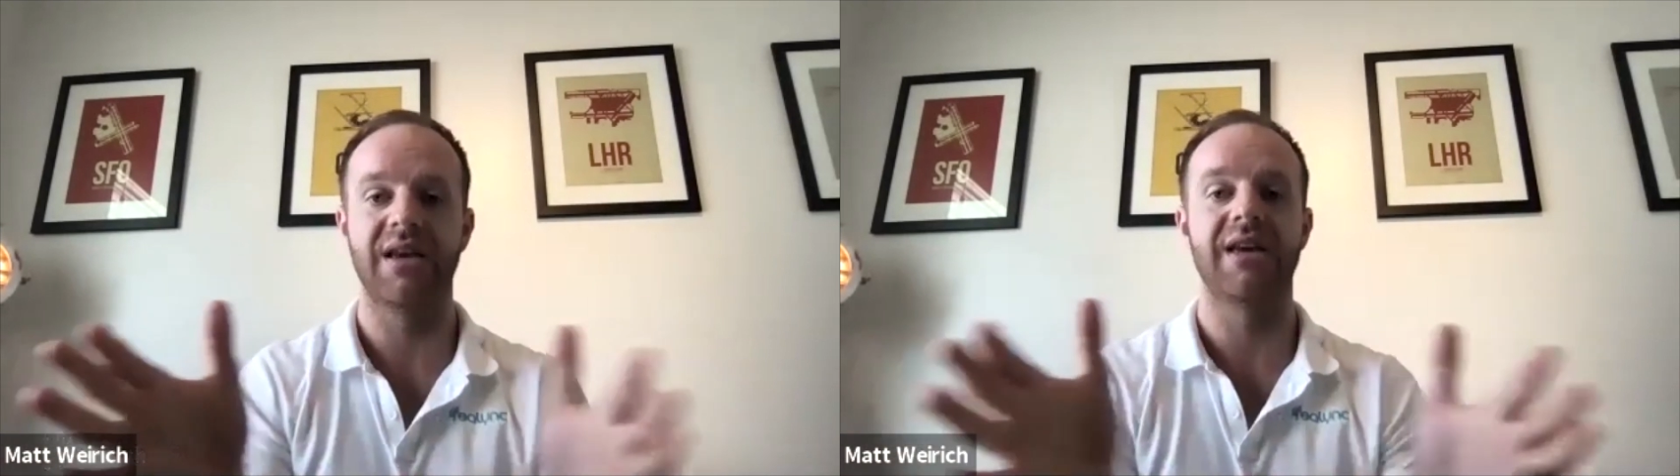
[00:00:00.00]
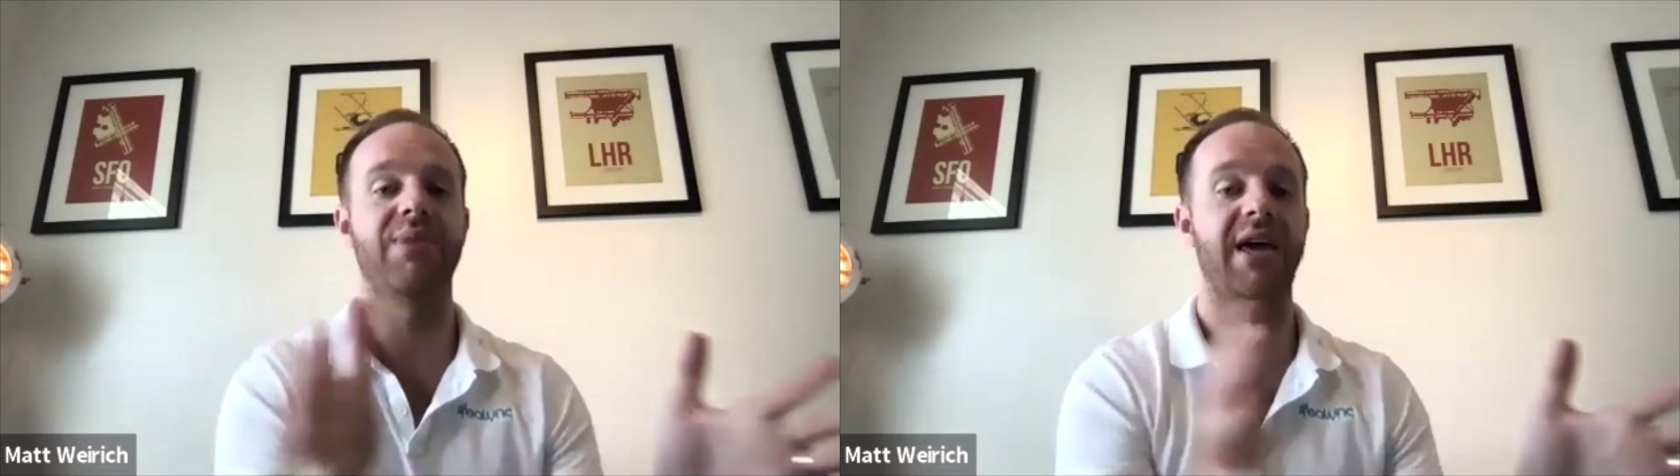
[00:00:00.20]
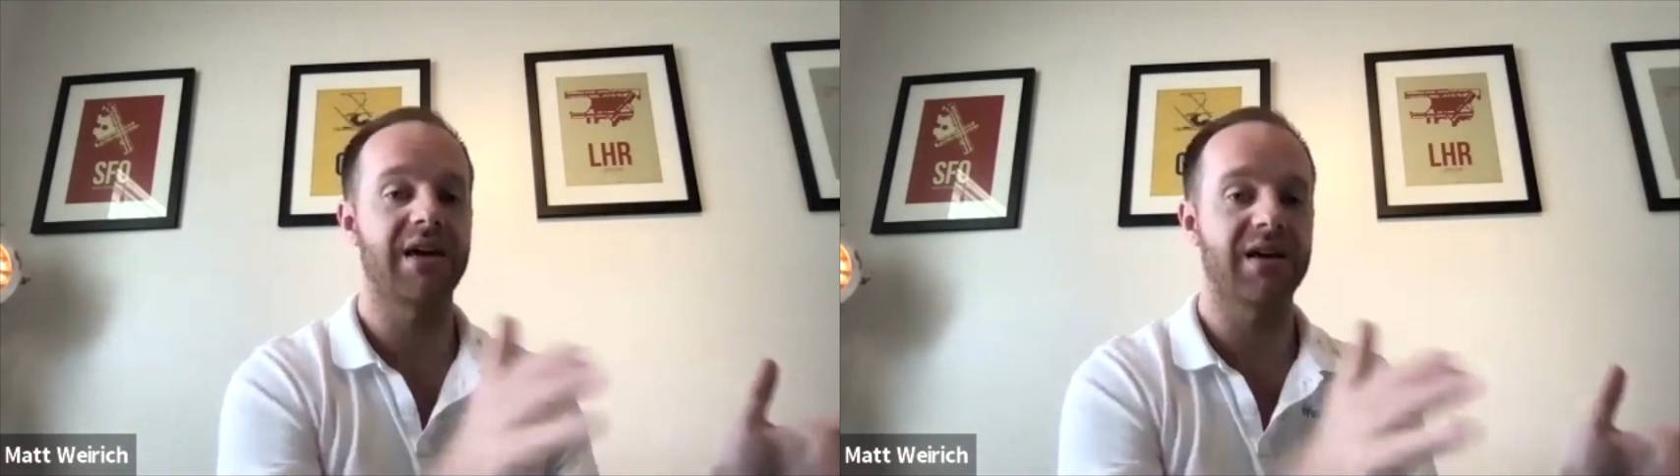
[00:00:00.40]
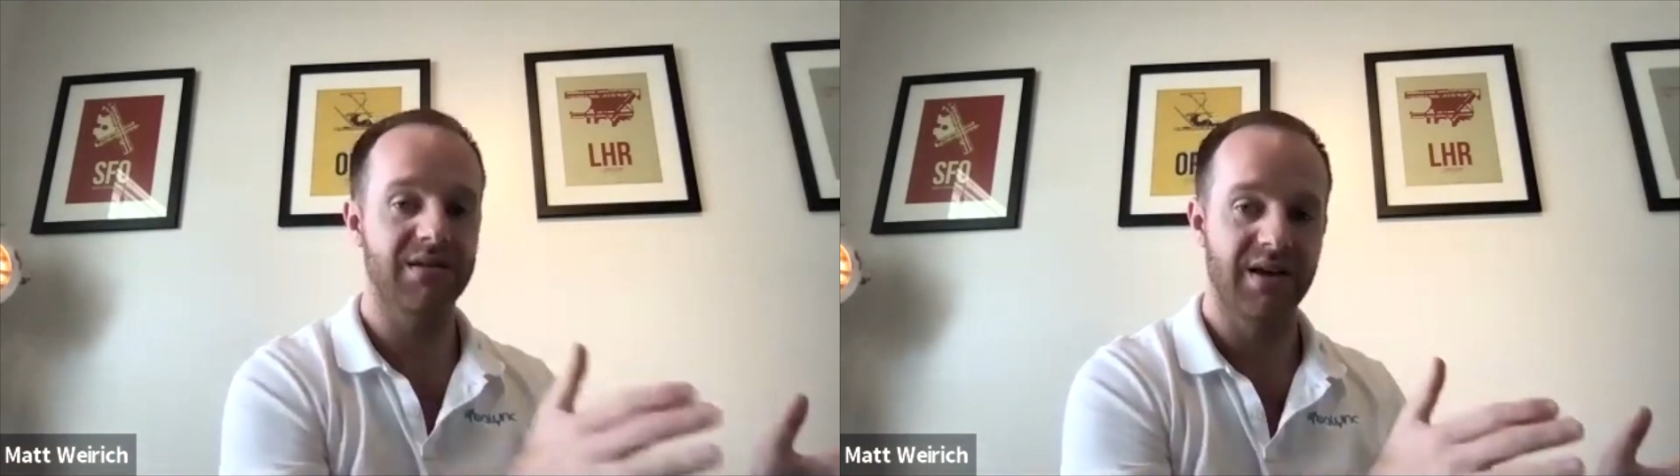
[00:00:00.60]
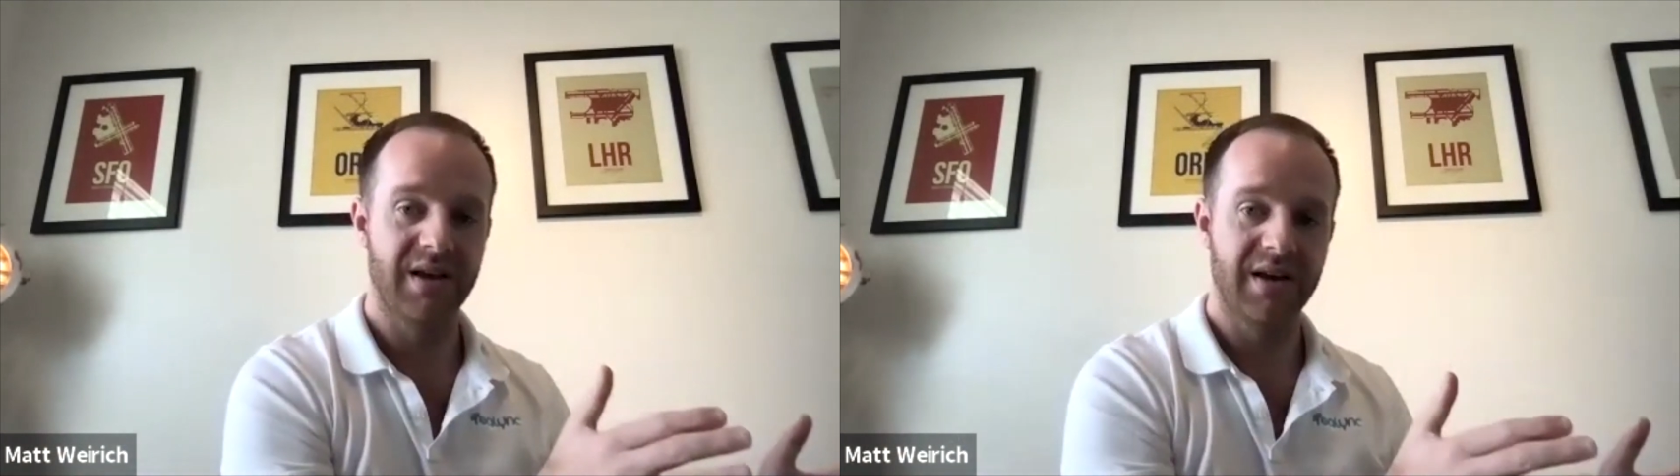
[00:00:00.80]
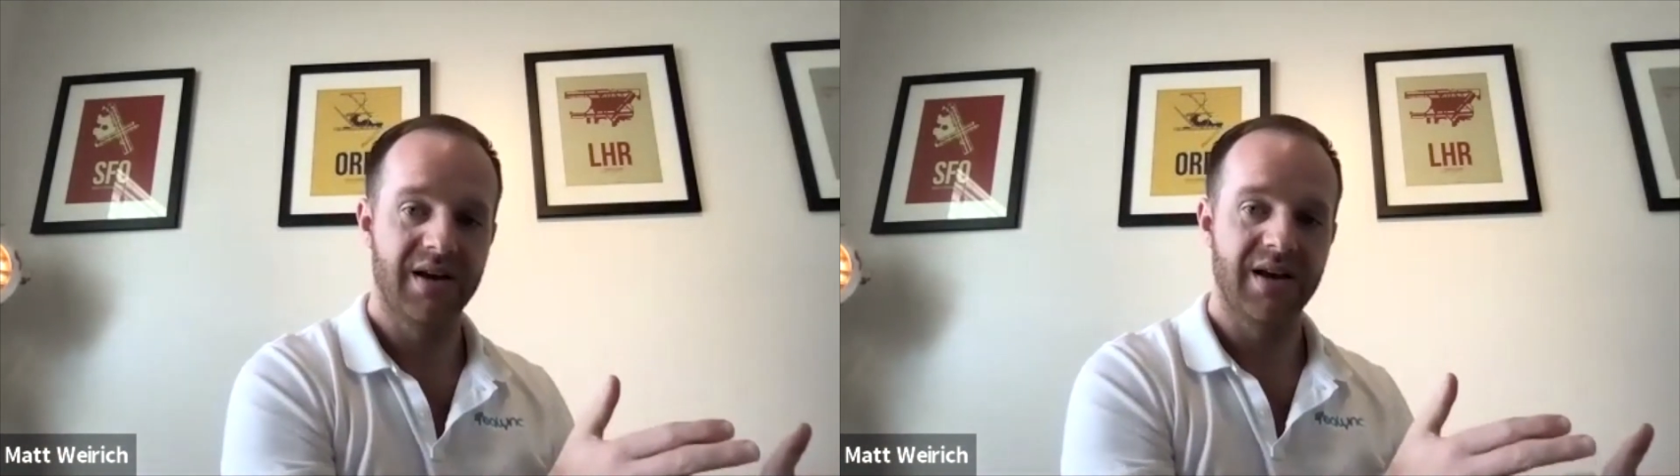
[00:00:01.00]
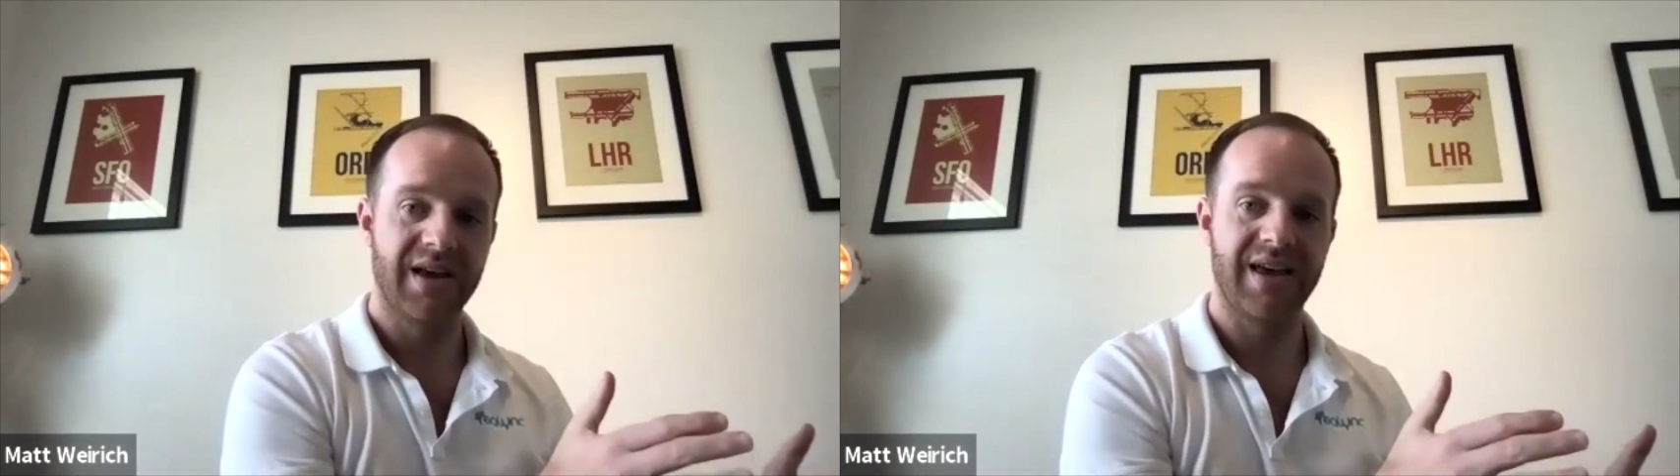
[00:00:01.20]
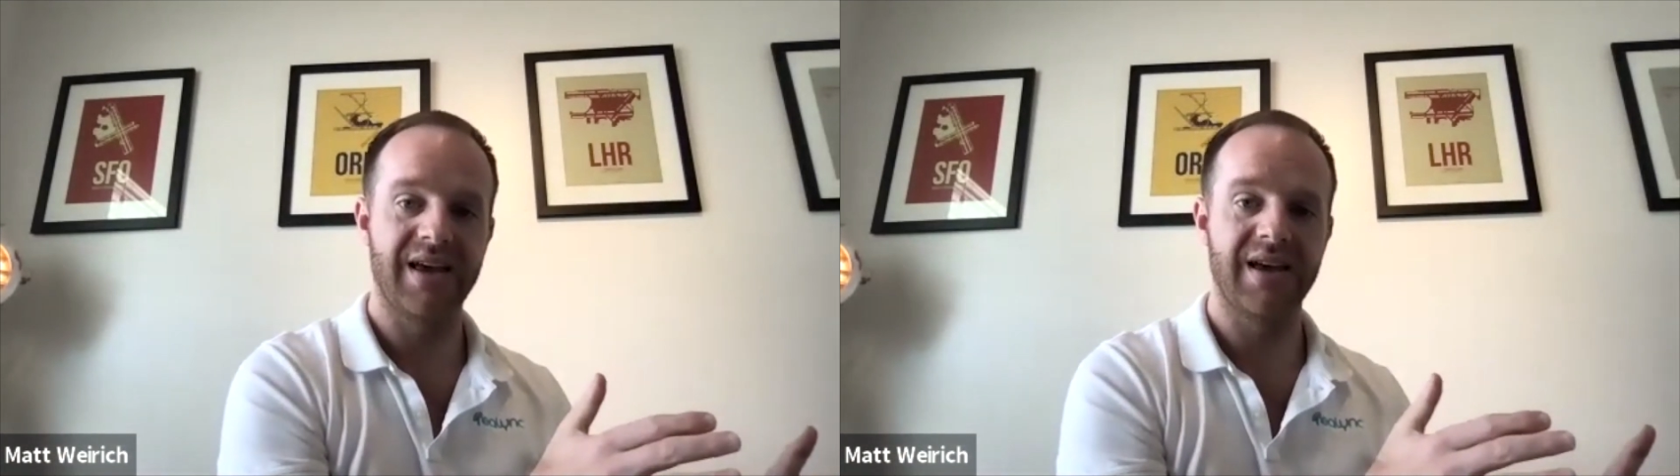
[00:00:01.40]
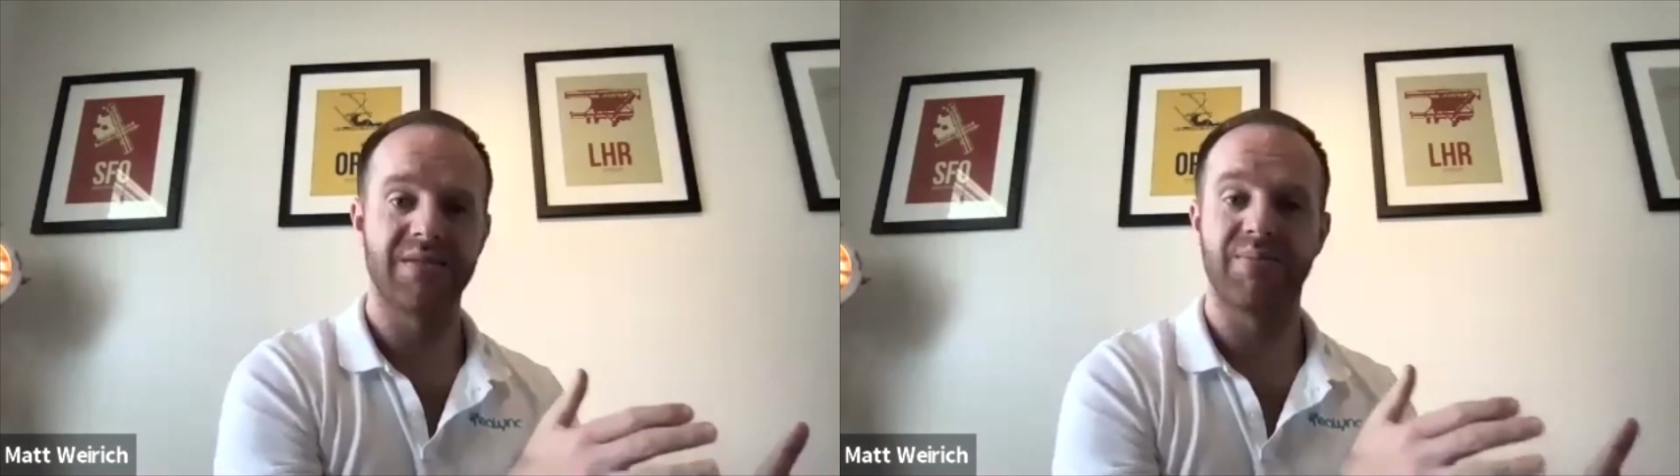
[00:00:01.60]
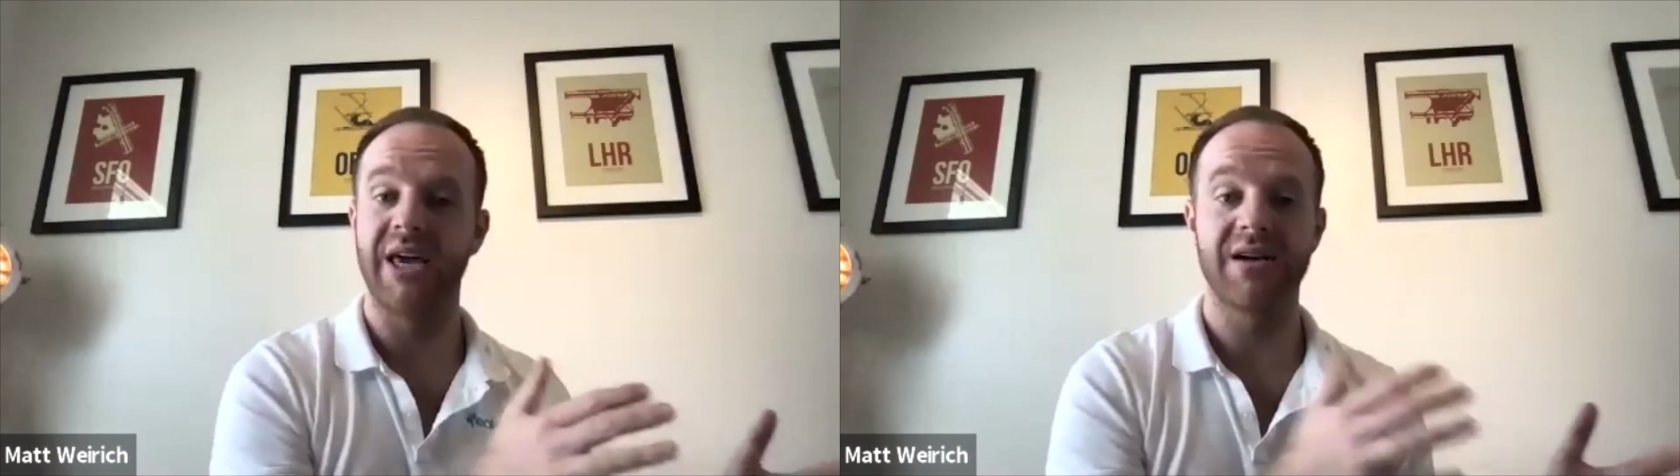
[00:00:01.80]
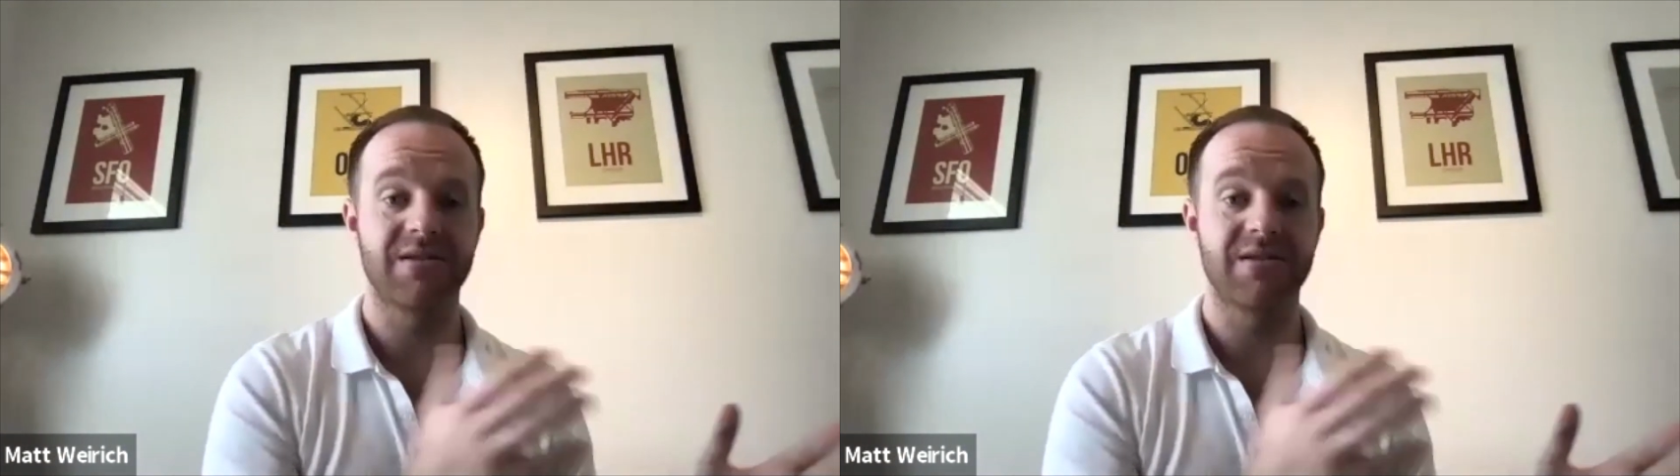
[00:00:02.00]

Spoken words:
and pan